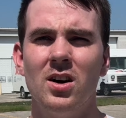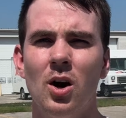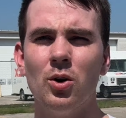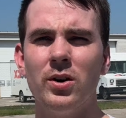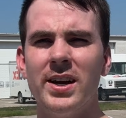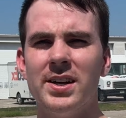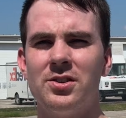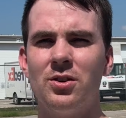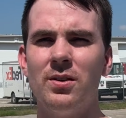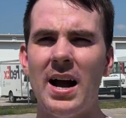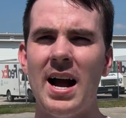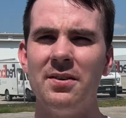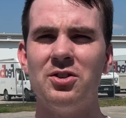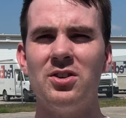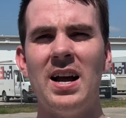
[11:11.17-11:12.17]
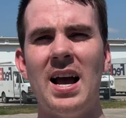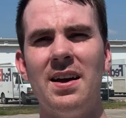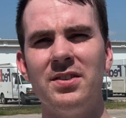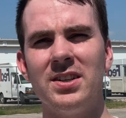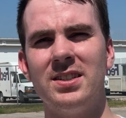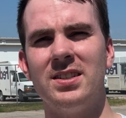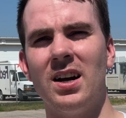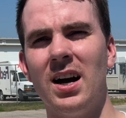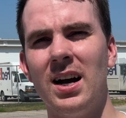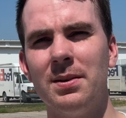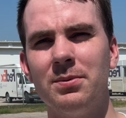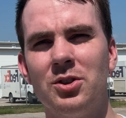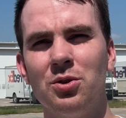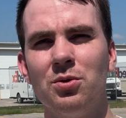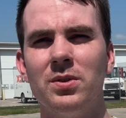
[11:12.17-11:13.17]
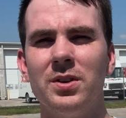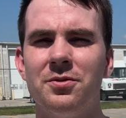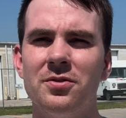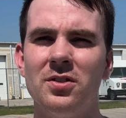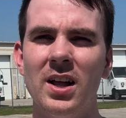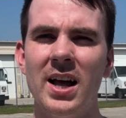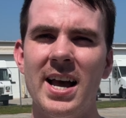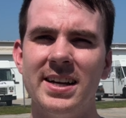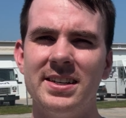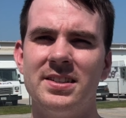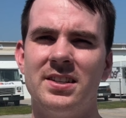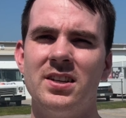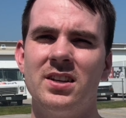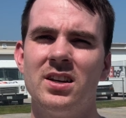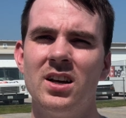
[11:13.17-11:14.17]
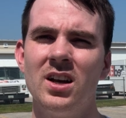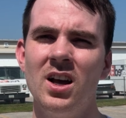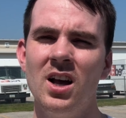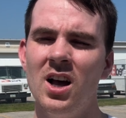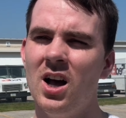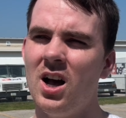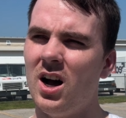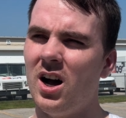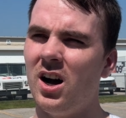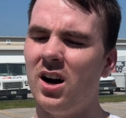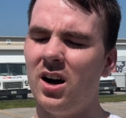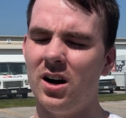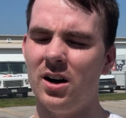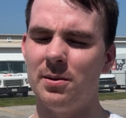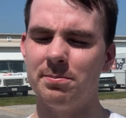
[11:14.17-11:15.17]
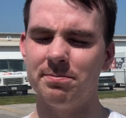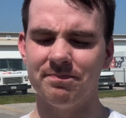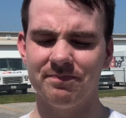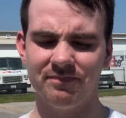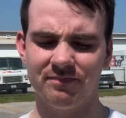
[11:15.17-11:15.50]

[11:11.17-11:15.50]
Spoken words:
Okay, so after having time to reflect, I